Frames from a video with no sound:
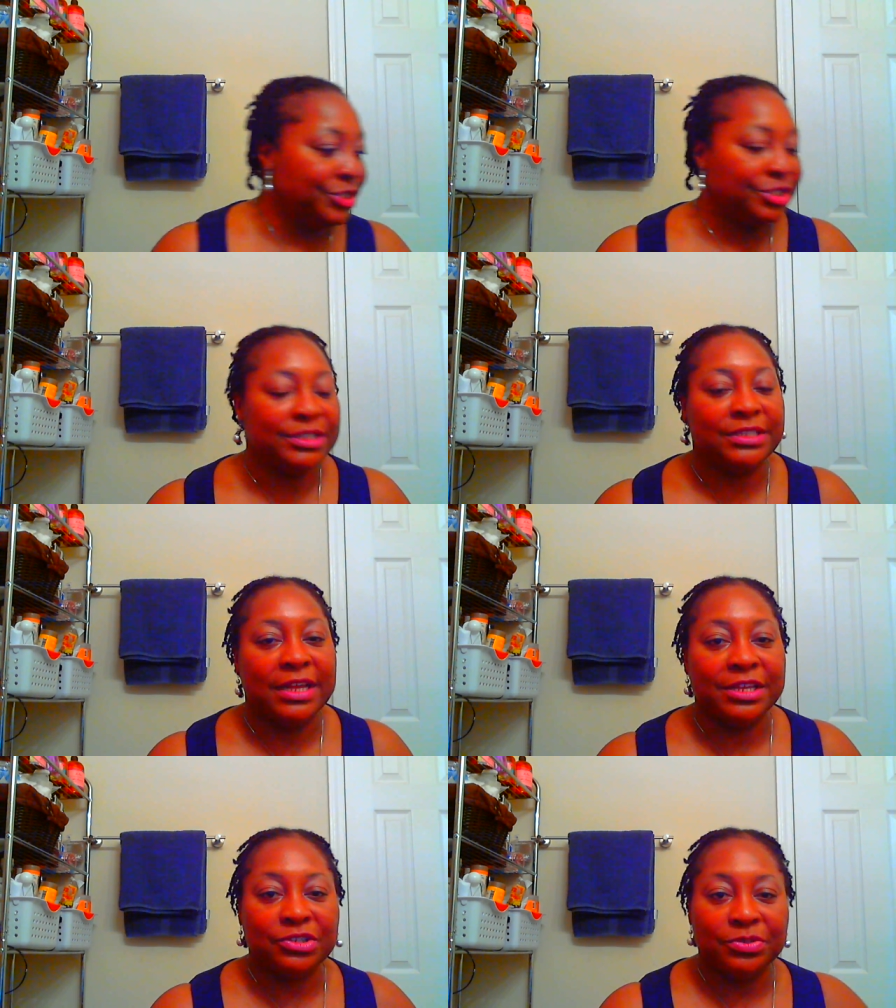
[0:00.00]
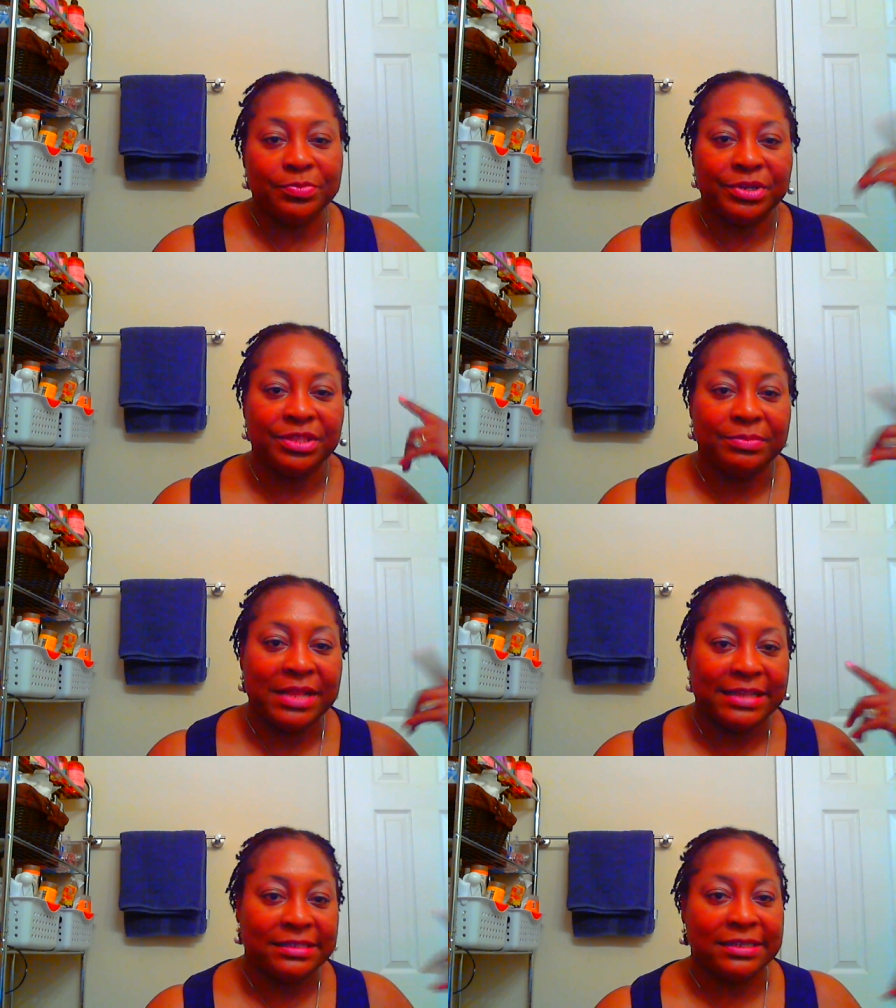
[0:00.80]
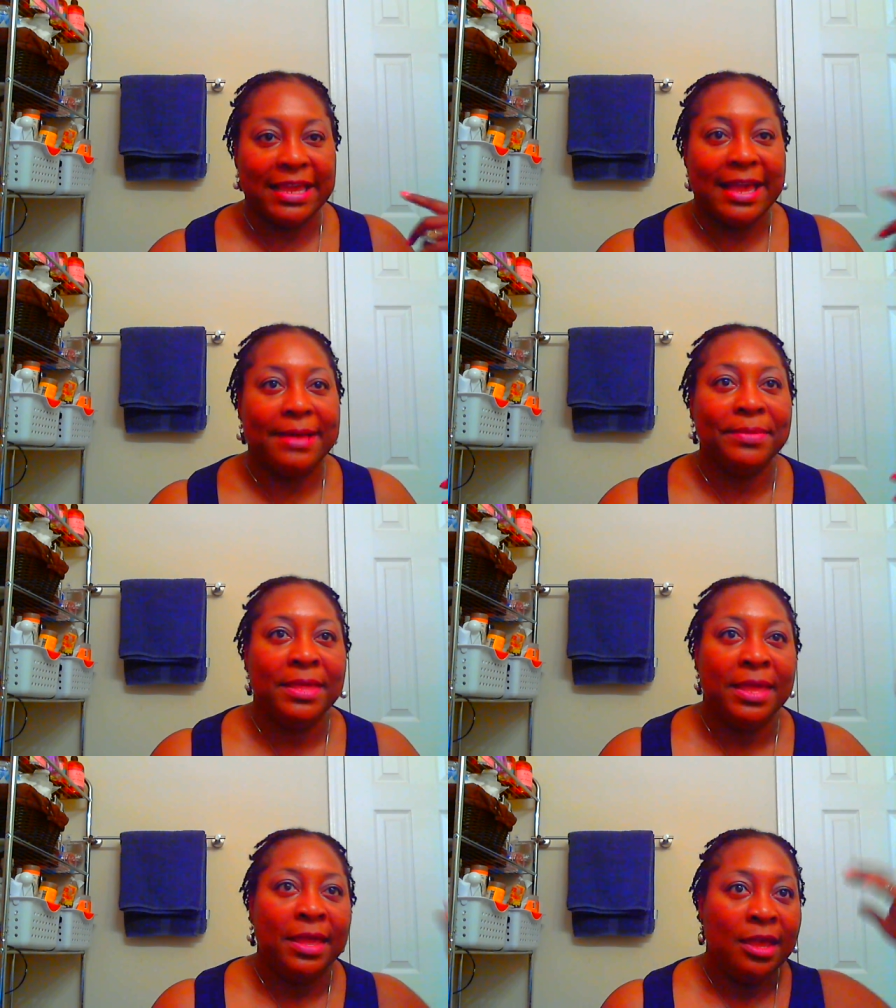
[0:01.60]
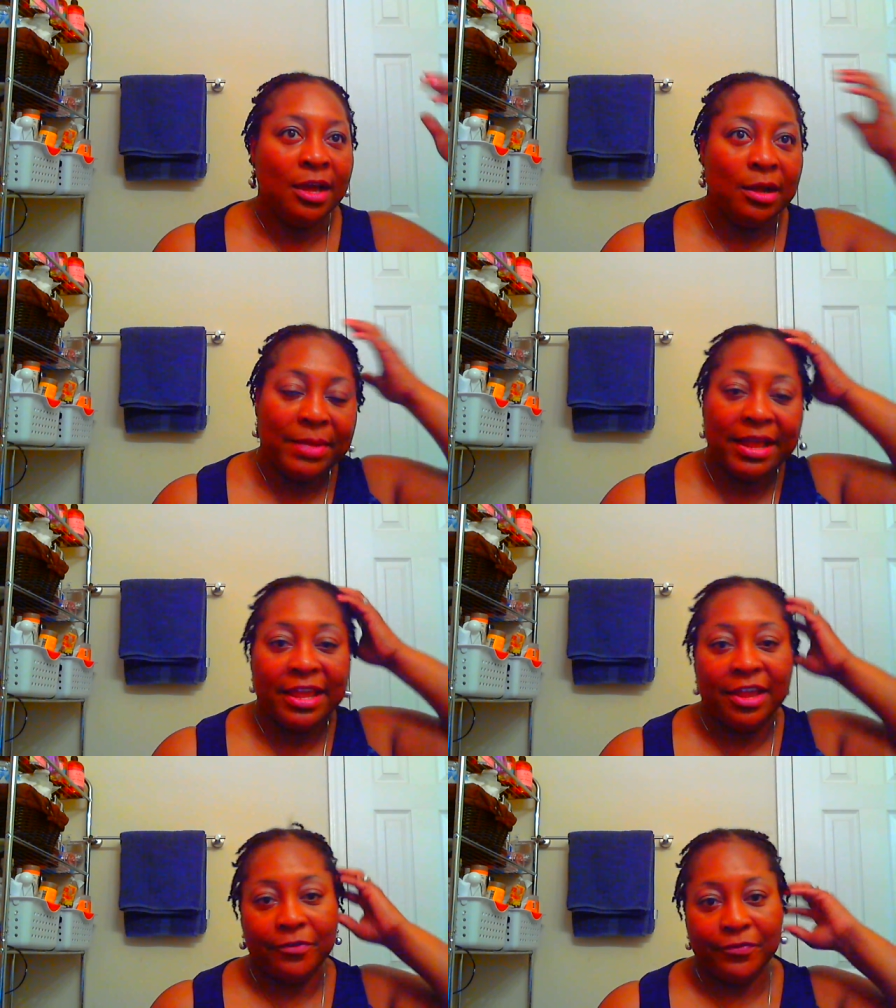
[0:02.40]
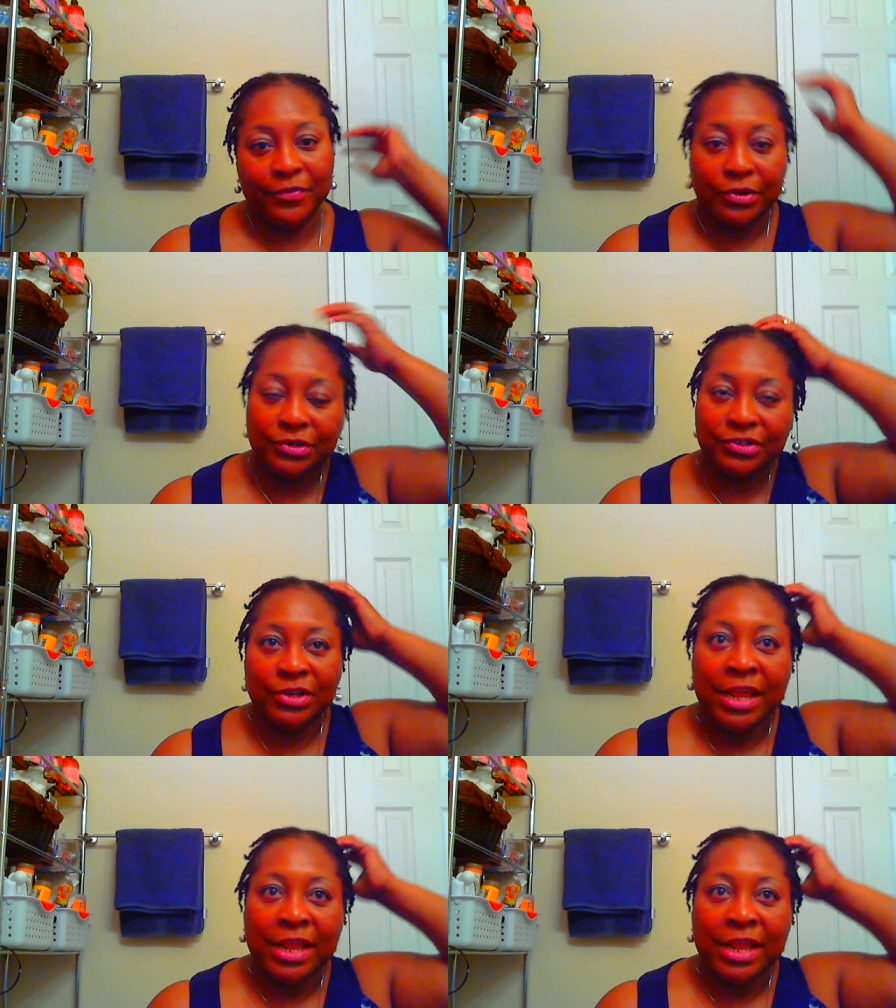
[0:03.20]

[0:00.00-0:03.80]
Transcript: is I used to put the plastic cap on my hair first.